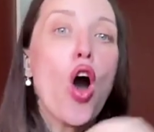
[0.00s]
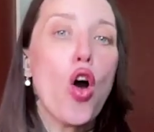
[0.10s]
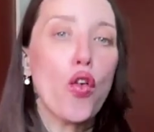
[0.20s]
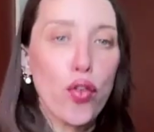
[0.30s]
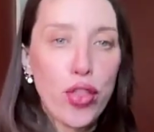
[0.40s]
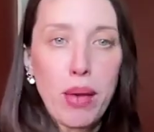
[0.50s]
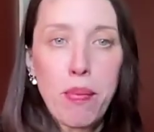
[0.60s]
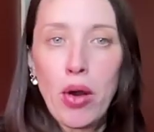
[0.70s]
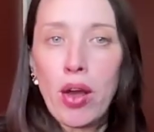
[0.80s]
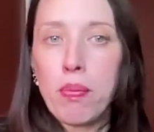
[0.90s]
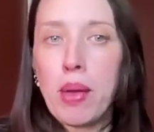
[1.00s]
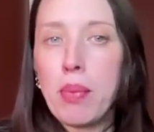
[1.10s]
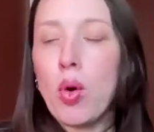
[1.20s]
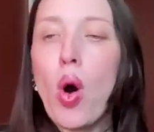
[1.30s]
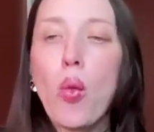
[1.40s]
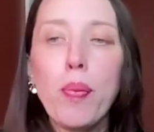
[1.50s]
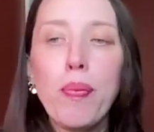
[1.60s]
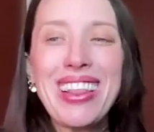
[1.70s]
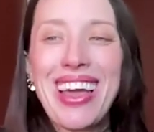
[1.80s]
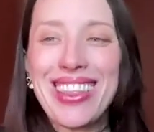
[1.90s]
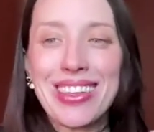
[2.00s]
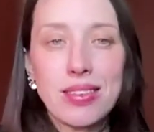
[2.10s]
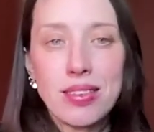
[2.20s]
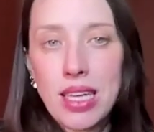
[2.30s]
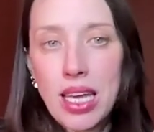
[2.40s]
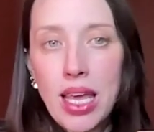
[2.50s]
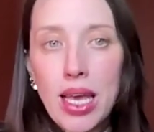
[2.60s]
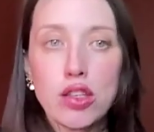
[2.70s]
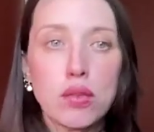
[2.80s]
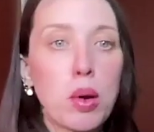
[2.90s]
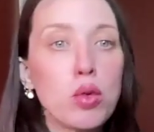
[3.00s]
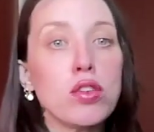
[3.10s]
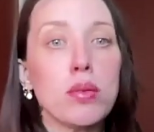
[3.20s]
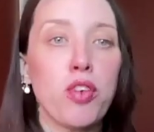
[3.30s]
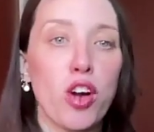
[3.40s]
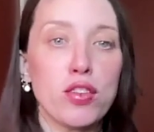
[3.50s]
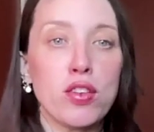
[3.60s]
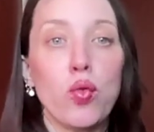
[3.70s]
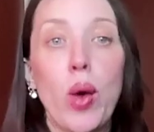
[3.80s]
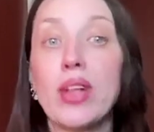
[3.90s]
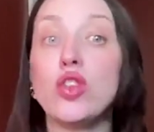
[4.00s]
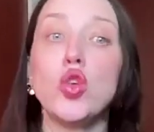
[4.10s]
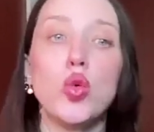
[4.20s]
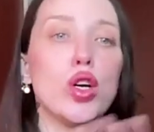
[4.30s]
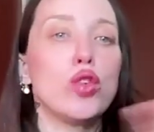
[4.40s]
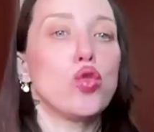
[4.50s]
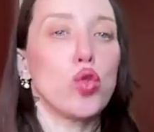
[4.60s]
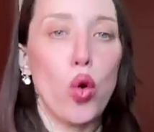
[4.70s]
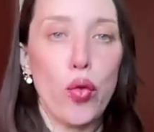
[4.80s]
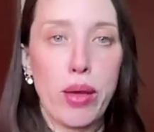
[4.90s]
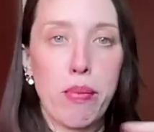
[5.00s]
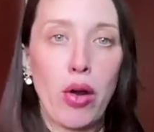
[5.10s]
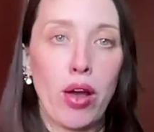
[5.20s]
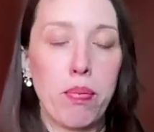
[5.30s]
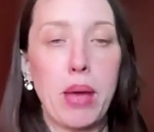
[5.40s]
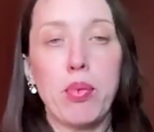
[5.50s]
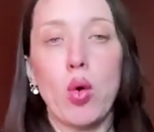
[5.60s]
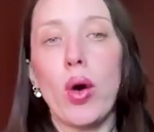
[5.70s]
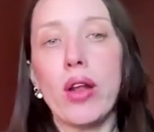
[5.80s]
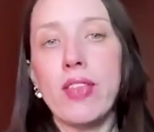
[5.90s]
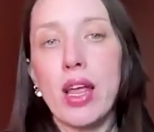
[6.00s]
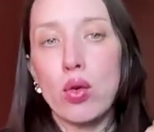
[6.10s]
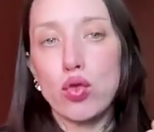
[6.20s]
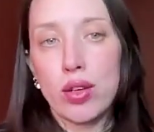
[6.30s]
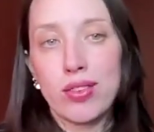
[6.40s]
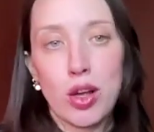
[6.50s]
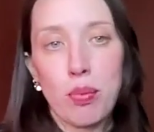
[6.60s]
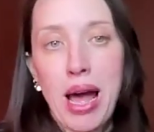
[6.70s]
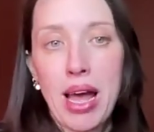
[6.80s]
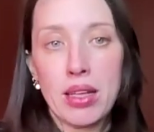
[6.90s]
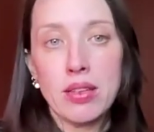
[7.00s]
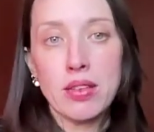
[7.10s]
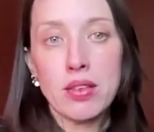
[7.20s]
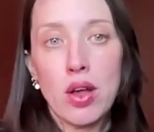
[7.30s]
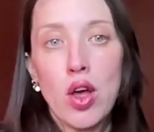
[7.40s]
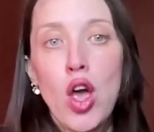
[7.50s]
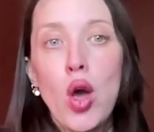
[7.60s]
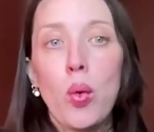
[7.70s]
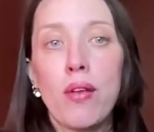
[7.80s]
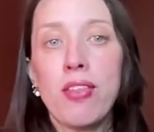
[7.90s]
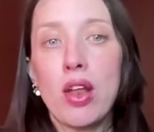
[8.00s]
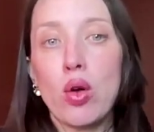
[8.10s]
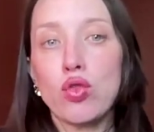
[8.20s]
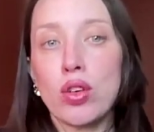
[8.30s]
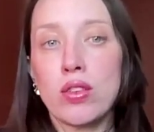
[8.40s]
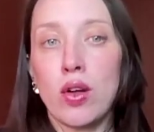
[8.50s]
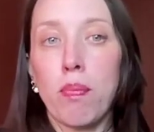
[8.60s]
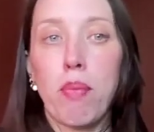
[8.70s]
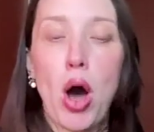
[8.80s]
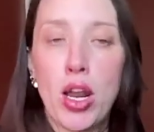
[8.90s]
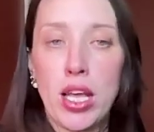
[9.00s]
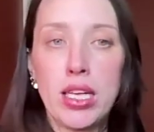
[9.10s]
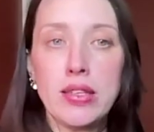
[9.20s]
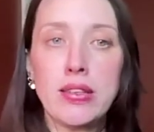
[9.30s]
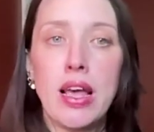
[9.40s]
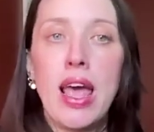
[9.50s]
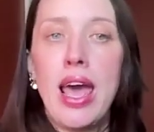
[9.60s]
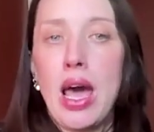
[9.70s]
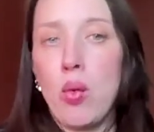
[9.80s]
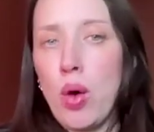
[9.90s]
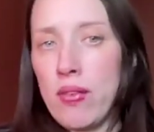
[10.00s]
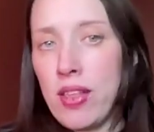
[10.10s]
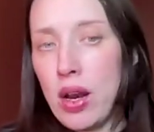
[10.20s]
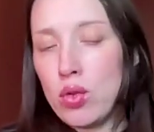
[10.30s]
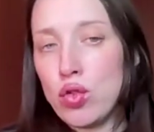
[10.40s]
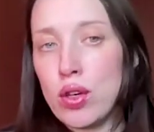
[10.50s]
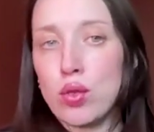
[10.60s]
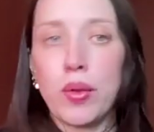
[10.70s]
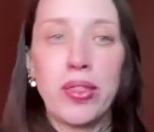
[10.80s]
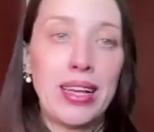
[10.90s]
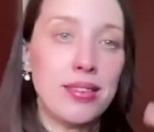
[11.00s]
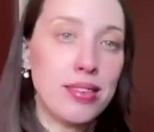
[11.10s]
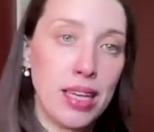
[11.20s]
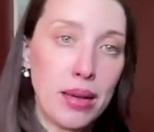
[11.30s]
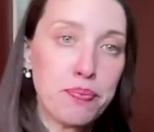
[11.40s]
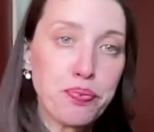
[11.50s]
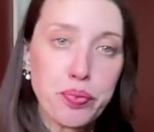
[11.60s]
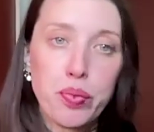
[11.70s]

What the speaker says: over the American people? What would be like the sneakiest, most subversive way to control the American people? What if they don't trust their minds? What if they don't trust their bodies? And what if they don't trust what they see?